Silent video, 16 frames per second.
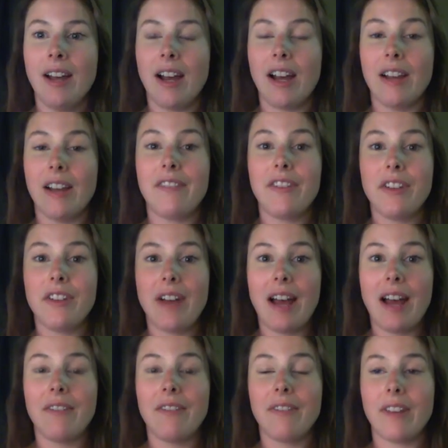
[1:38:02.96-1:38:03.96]
If you
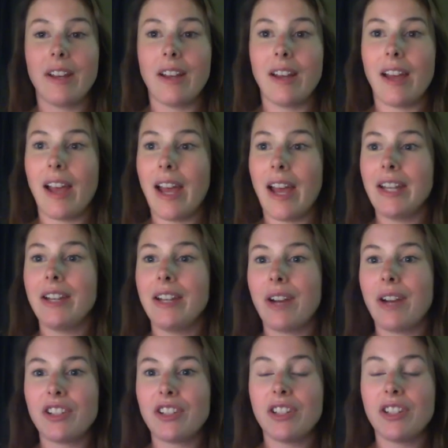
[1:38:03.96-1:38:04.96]
have any
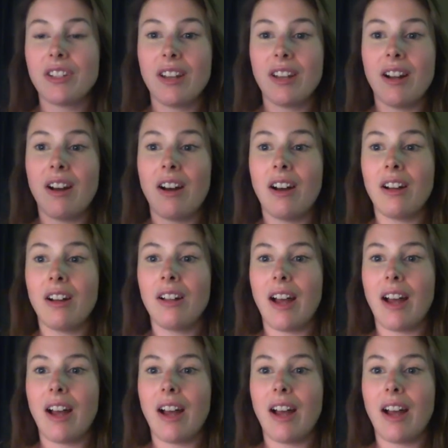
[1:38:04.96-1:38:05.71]
questions at all,